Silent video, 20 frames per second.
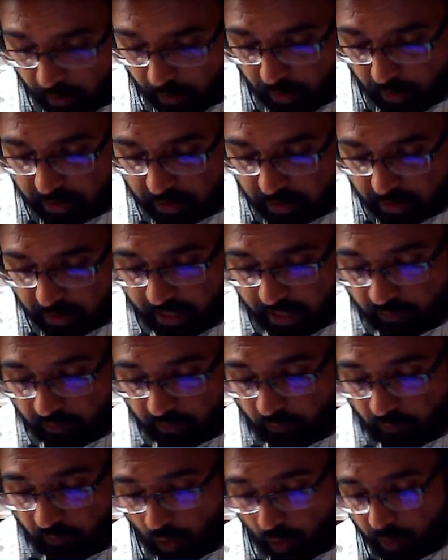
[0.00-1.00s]
are saying
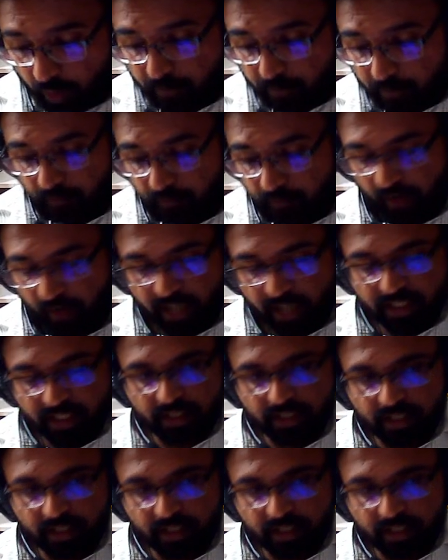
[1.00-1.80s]
volume fractions